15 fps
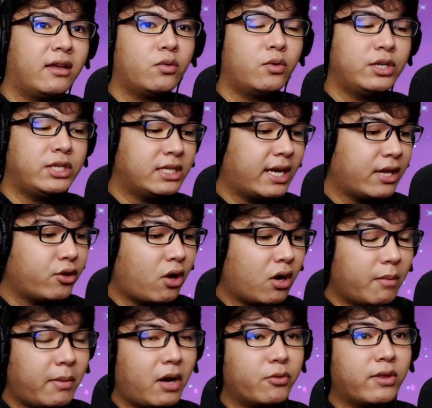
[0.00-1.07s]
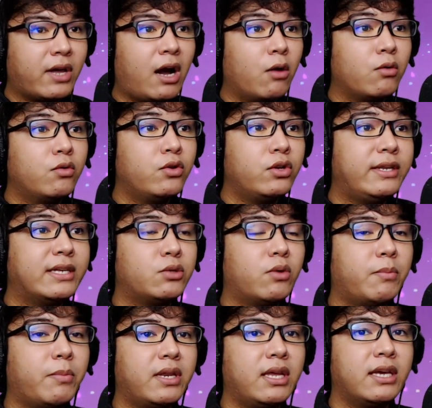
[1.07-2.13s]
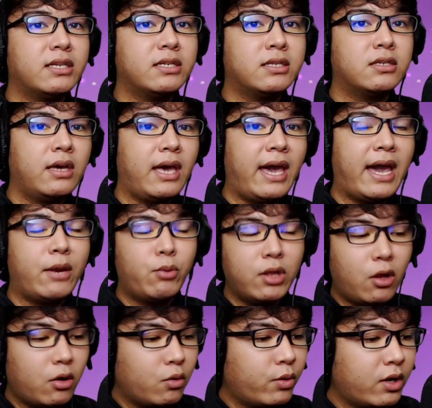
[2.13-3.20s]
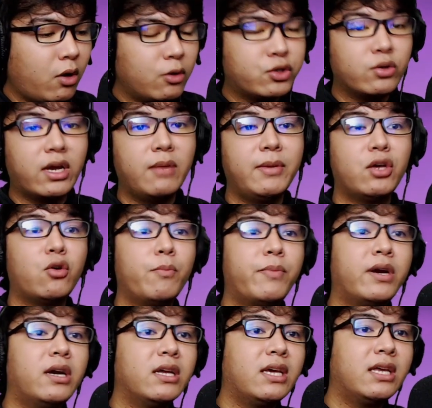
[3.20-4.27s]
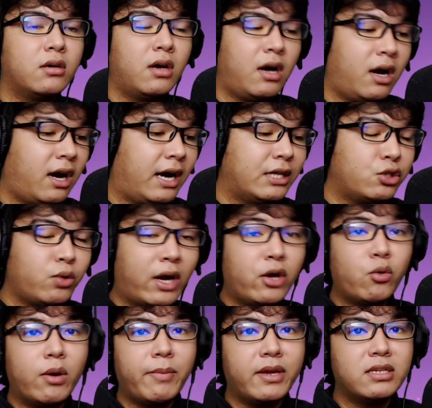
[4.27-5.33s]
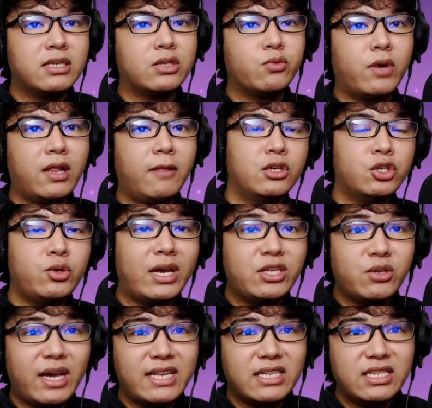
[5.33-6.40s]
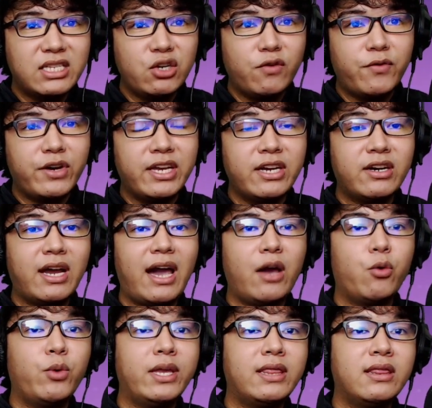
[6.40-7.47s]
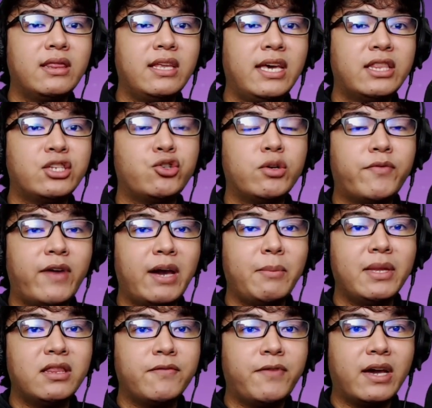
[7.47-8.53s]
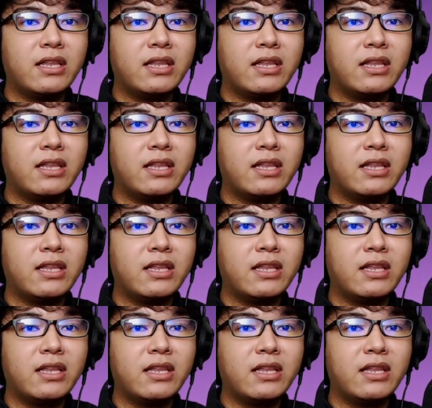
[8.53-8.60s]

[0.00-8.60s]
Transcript: we're just going to talk about how good this weapon is, and we're also going to be comparing it to other weapons as well. So as you guys can see over here with its refinement effect,